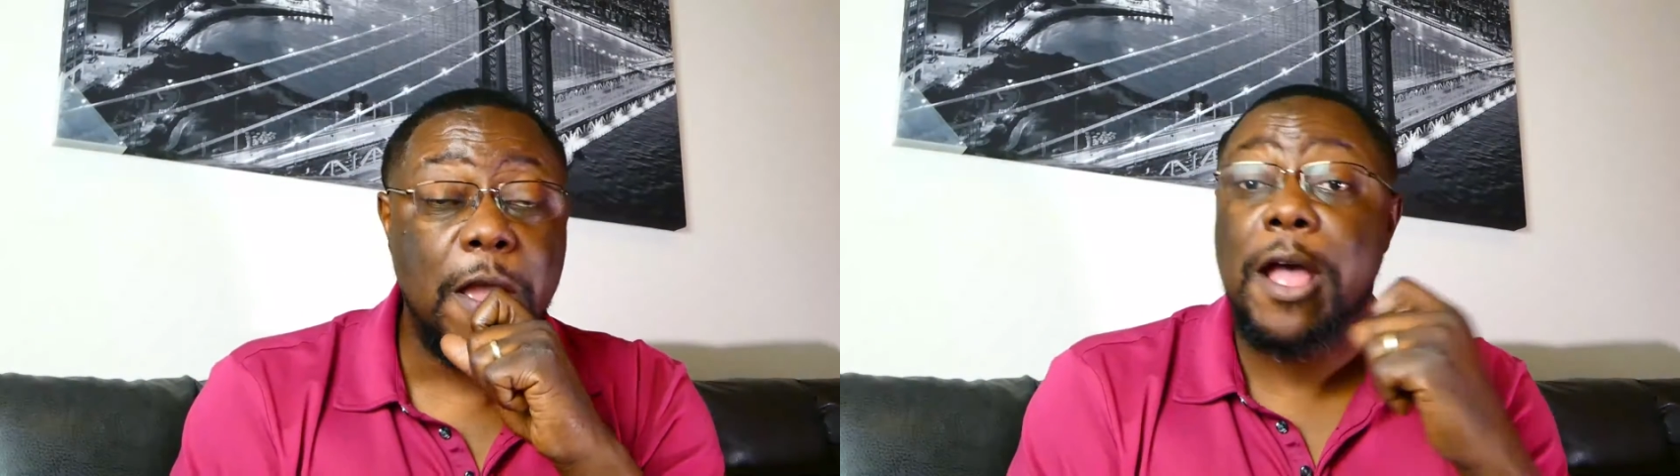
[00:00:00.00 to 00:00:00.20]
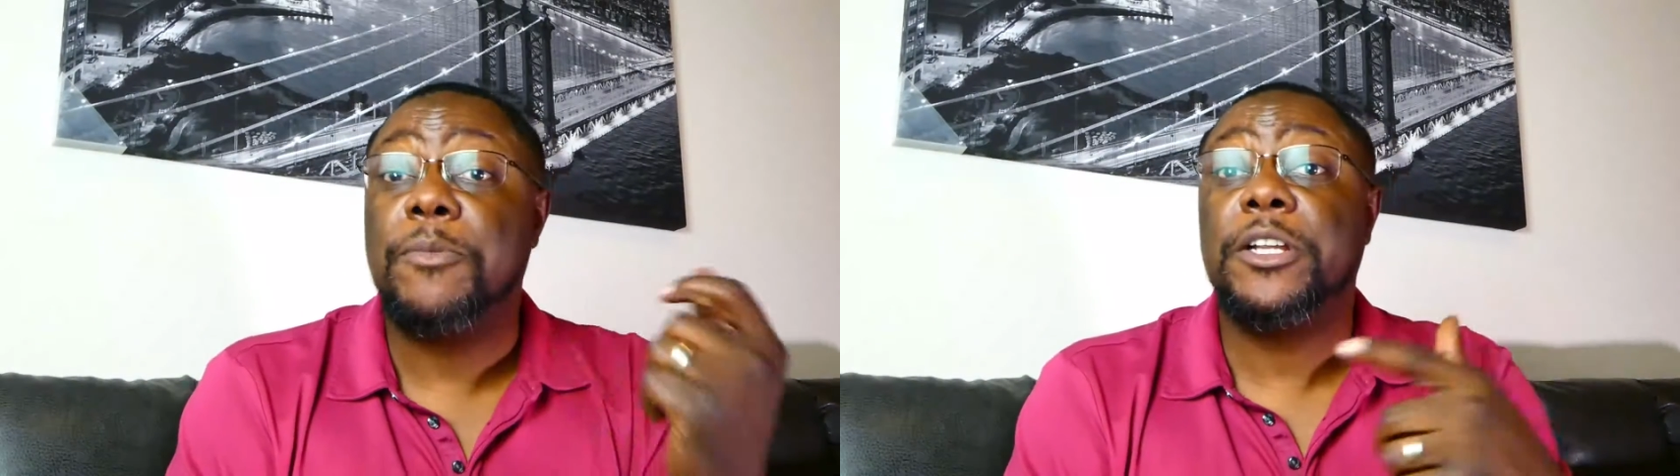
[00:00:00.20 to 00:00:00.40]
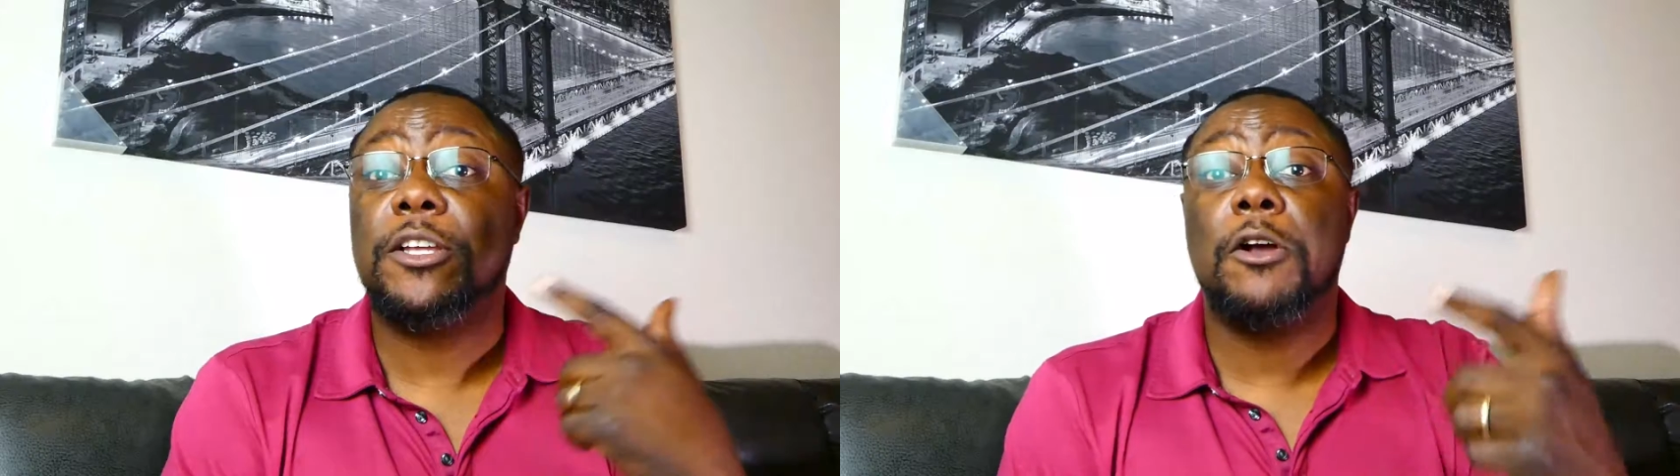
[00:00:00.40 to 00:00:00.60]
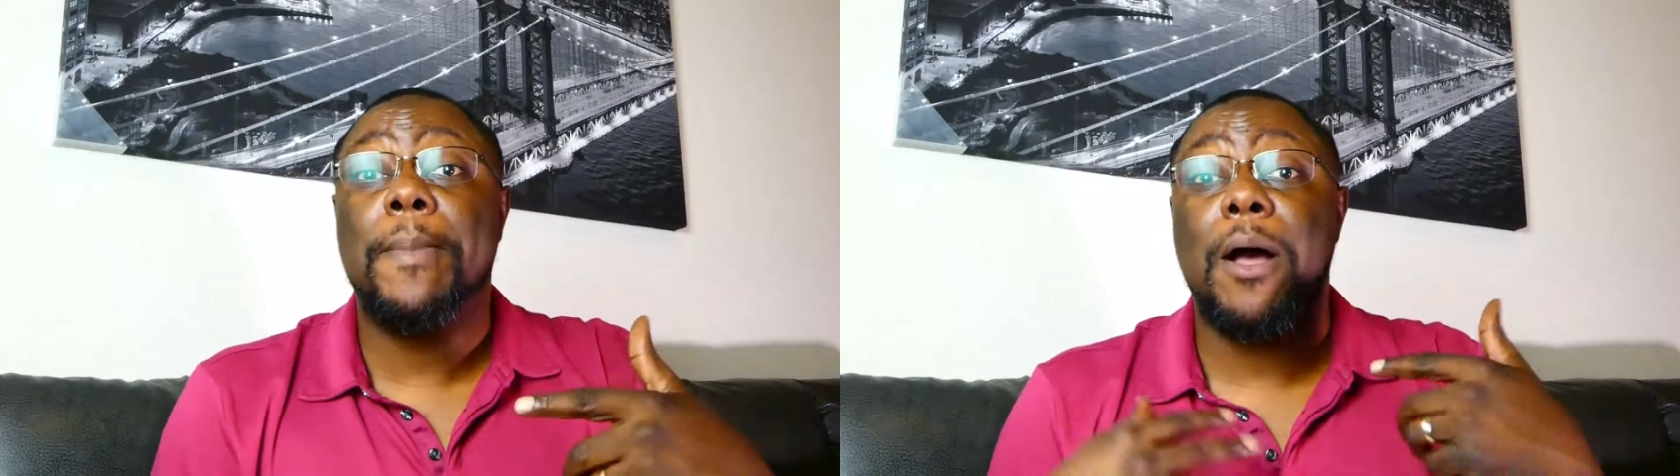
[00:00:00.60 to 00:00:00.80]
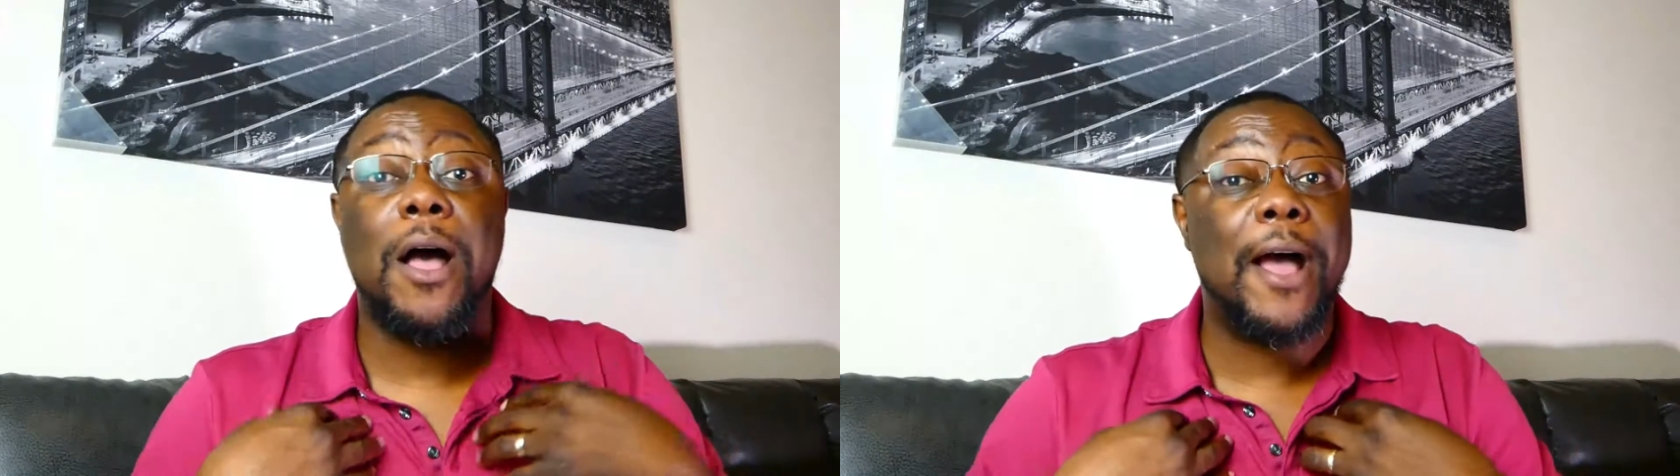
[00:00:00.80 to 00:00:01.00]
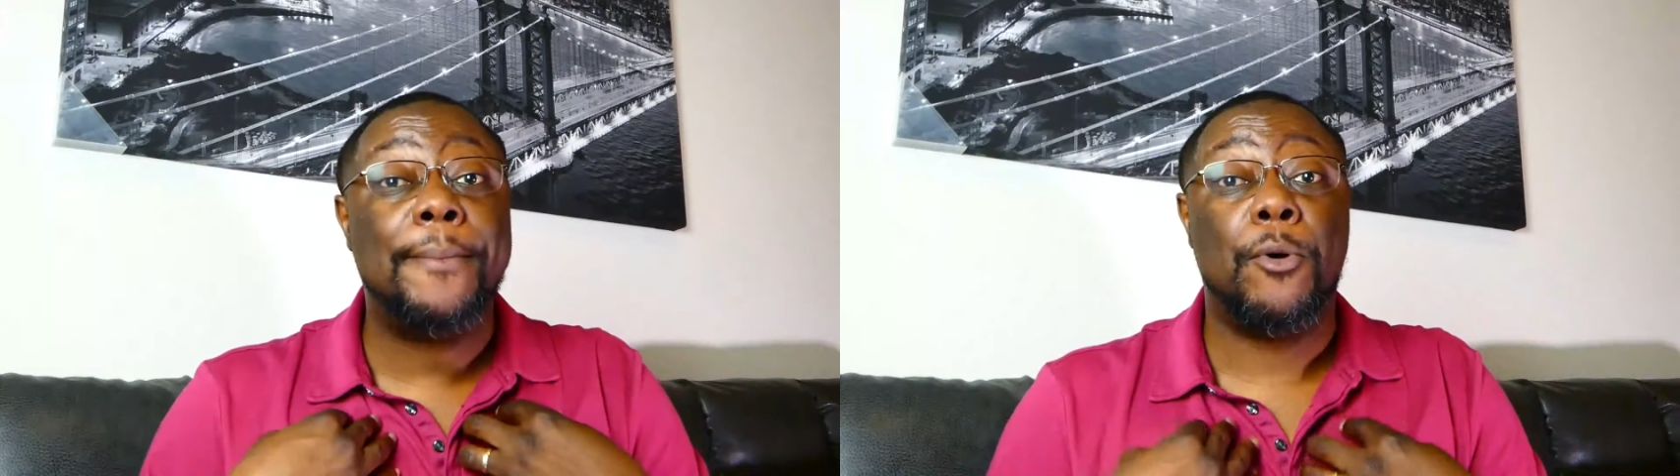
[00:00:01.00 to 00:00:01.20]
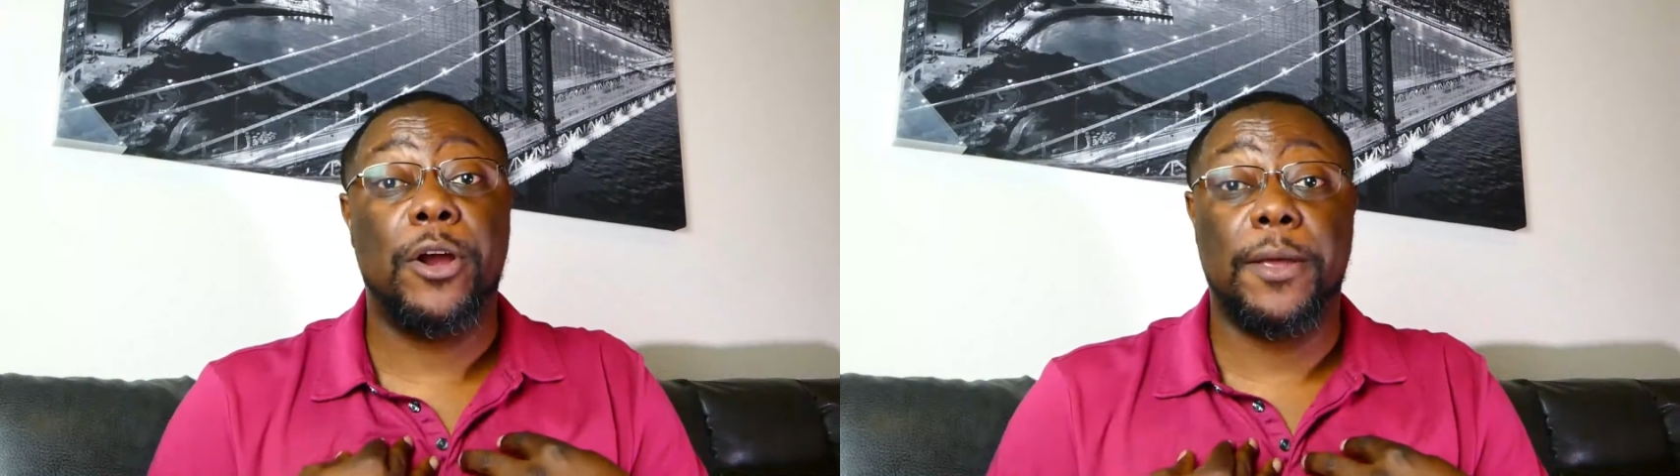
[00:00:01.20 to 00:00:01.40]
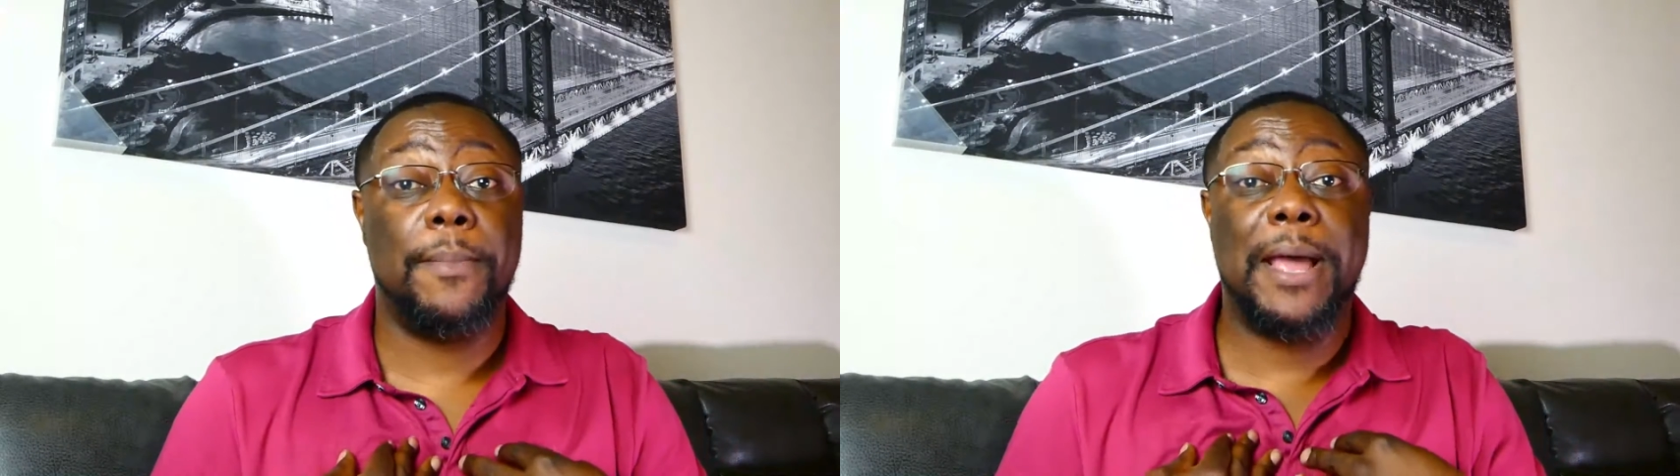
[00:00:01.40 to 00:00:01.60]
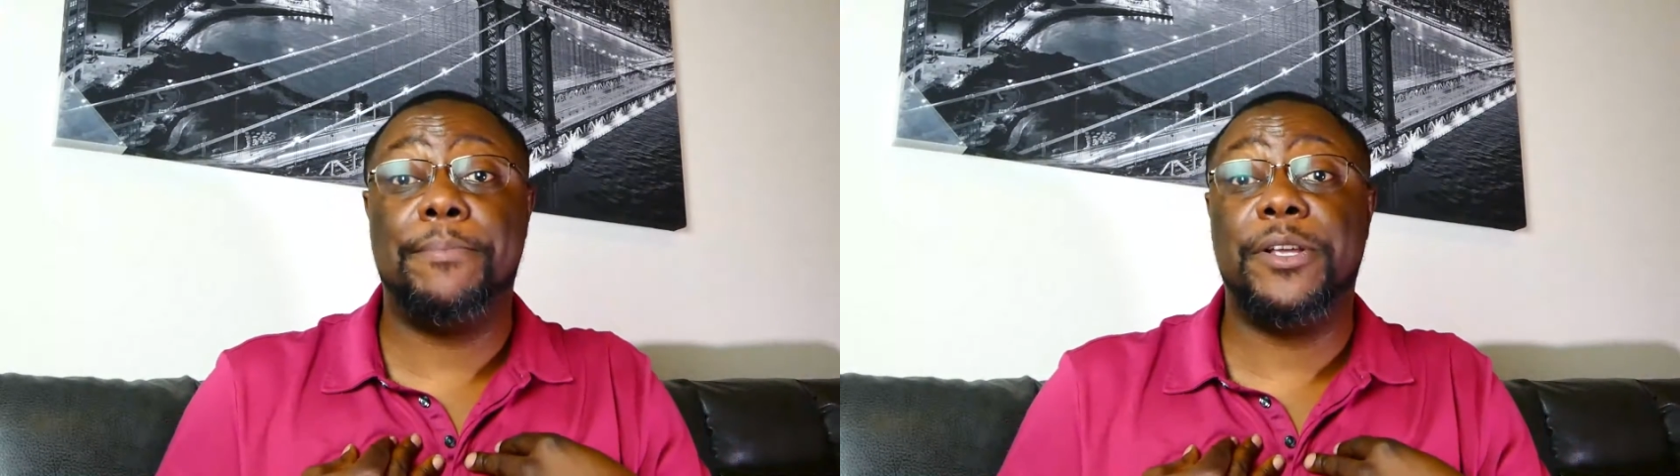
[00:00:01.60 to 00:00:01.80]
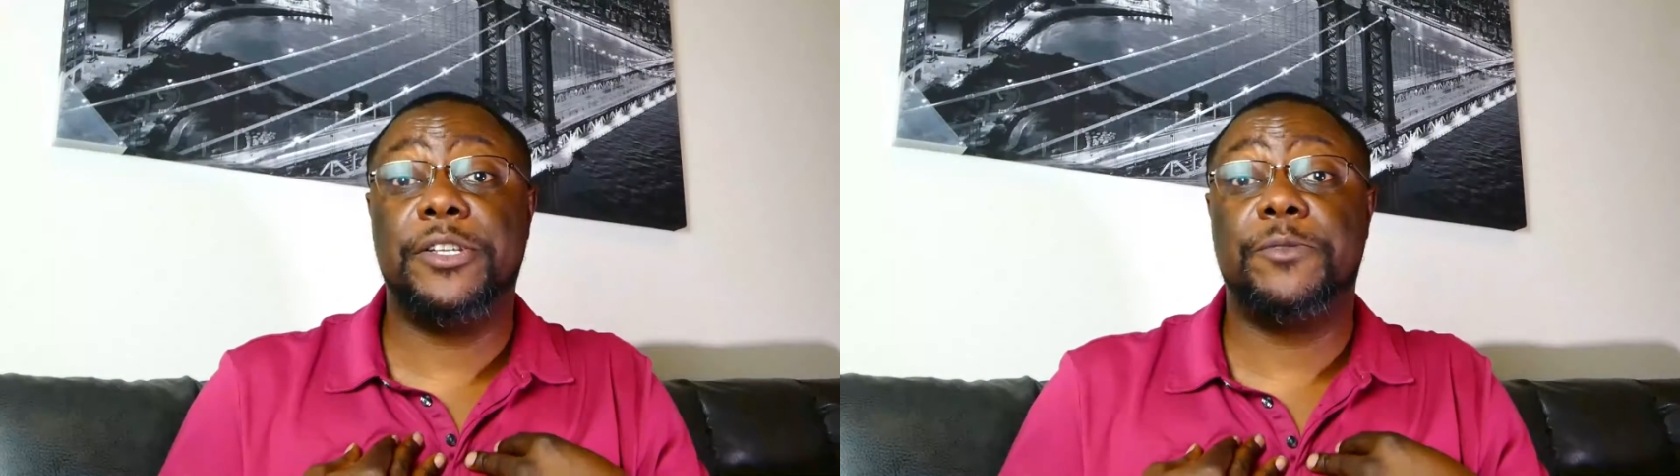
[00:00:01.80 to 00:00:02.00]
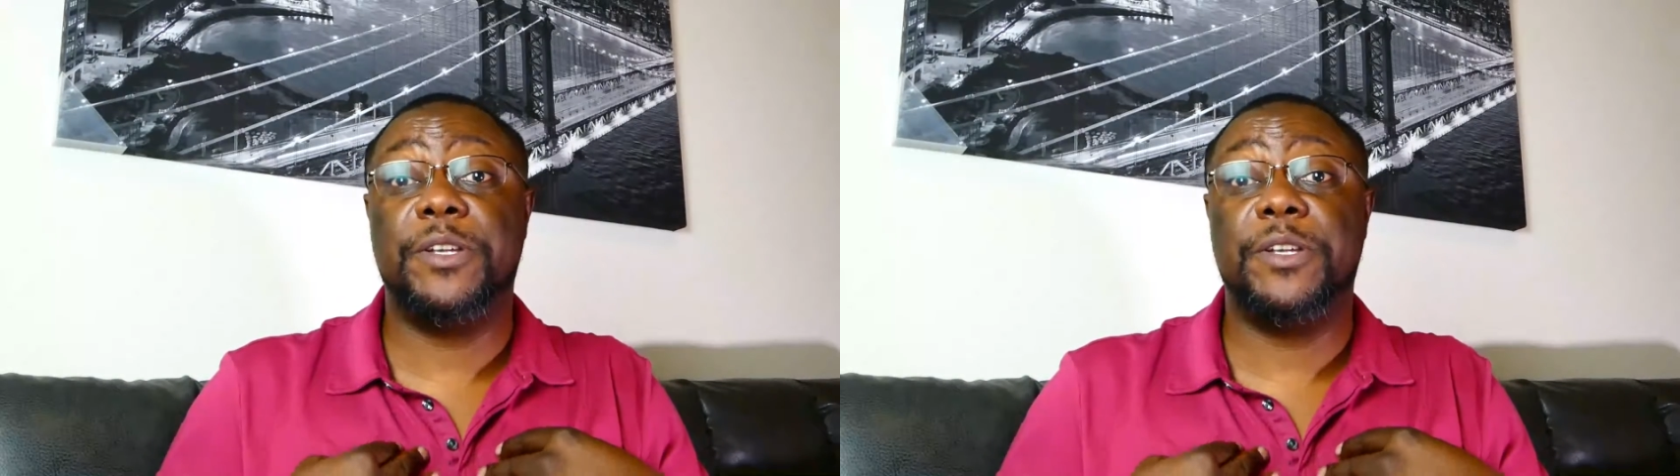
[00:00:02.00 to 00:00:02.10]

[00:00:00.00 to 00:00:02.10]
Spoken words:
I'm going to talk about how I market my business,